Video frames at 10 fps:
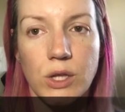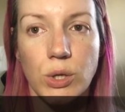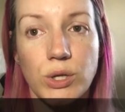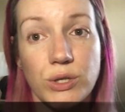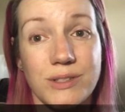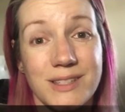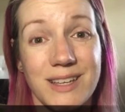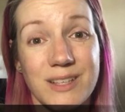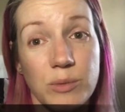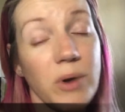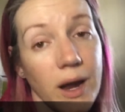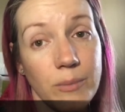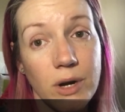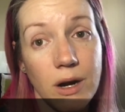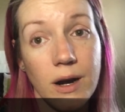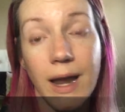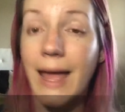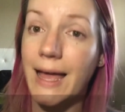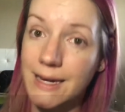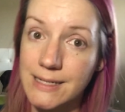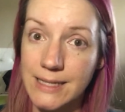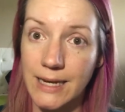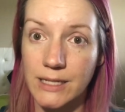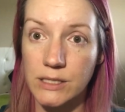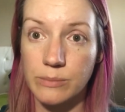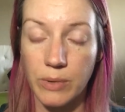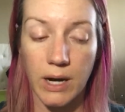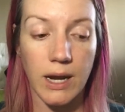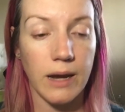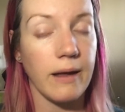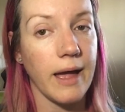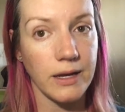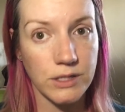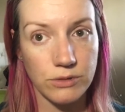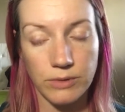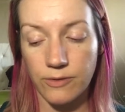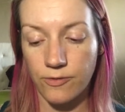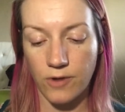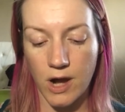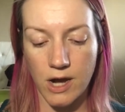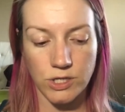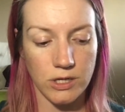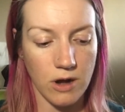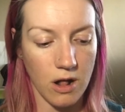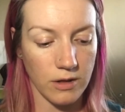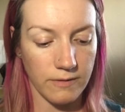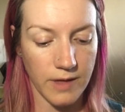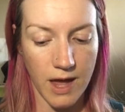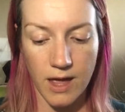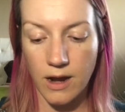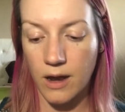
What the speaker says: You can use this as a primer and a setting spray and to refresh and all of that.